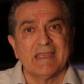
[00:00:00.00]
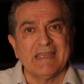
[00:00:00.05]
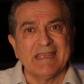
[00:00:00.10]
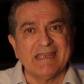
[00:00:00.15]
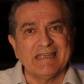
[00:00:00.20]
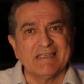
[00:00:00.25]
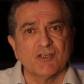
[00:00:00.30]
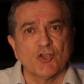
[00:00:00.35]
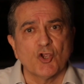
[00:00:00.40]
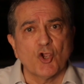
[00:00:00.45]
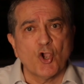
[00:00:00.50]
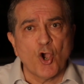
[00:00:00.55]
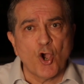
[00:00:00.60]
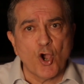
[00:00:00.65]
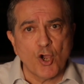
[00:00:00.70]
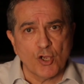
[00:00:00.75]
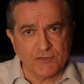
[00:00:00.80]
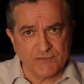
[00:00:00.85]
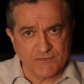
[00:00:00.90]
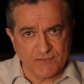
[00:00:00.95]
It
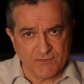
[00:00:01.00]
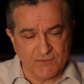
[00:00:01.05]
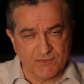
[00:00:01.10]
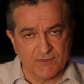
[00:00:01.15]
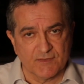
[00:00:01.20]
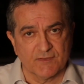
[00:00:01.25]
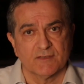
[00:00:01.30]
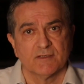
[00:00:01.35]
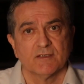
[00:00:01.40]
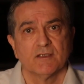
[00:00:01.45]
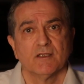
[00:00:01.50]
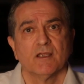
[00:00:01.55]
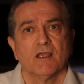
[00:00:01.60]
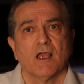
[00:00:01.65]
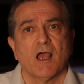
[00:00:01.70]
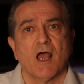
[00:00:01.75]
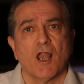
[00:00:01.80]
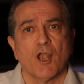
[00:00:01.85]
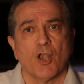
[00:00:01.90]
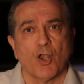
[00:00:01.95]
costs
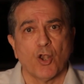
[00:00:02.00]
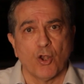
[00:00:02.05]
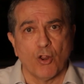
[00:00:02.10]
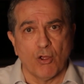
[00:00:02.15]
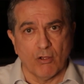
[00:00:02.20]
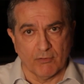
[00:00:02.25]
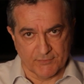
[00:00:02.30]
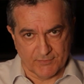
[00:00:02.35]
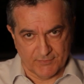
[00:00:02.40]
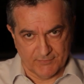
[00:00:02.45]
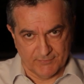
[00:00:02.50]
a lot,